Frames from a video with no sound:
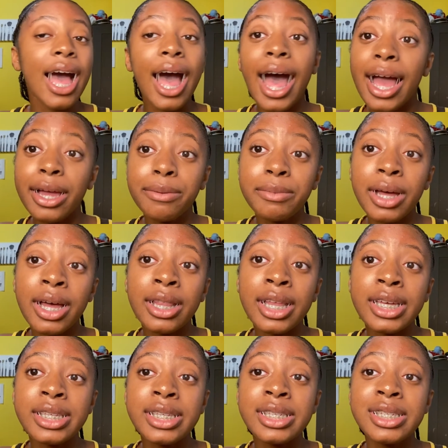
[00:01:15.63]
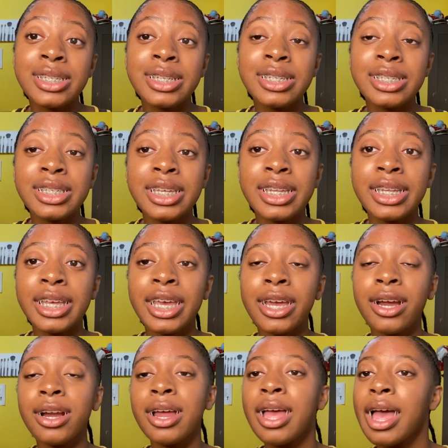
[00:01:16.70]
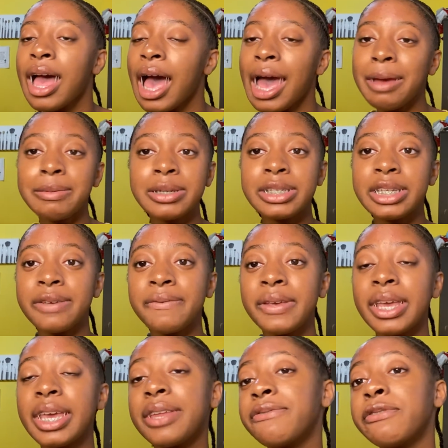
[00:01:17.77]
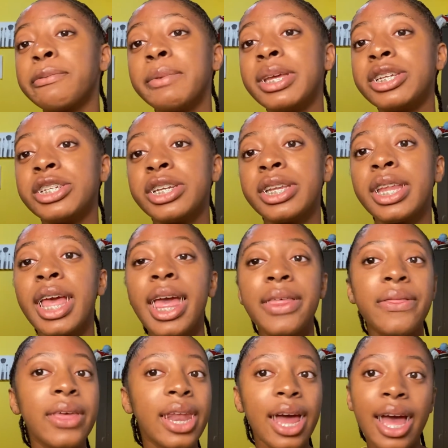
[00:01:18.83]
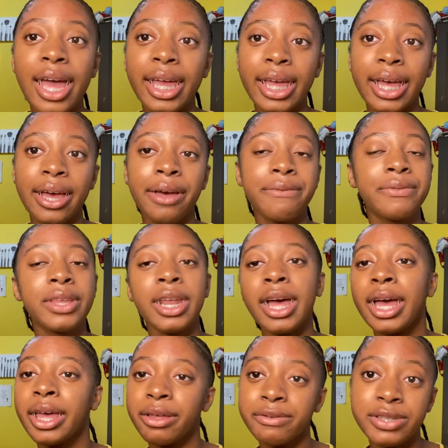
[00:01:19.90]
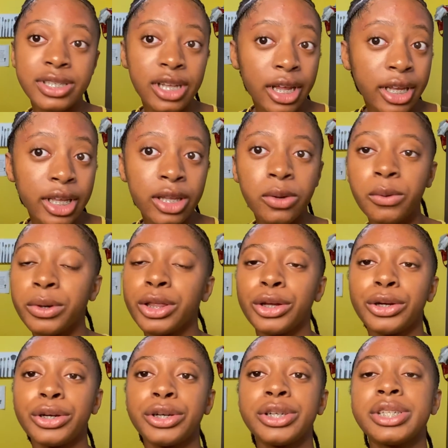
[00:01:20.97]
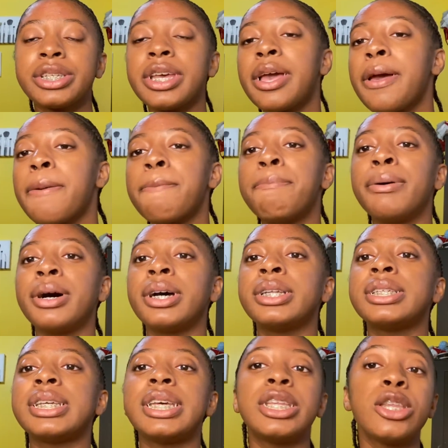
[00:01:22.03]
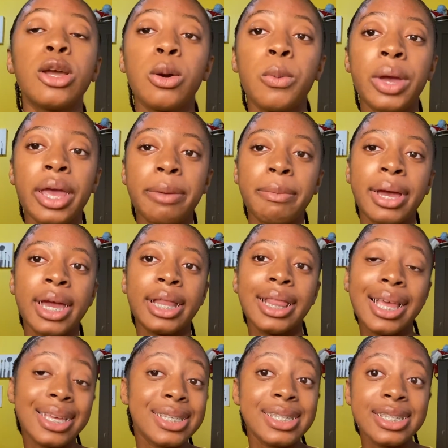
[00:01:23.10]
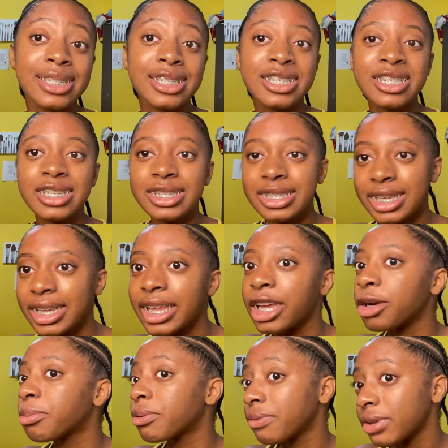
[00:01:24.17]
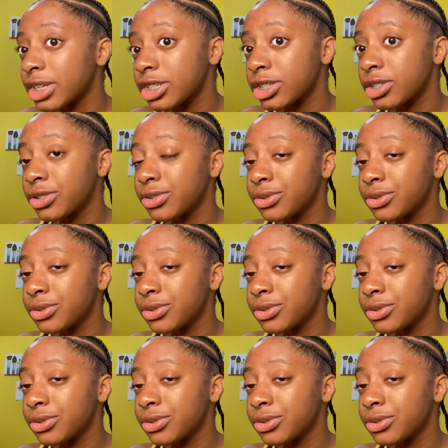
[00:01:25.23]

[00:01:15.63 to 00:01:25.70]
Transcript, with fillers: I am not licensed in skincare. I'm just giving information that I have, that I have studied or learned, but in no way am I a licensed skincare professional.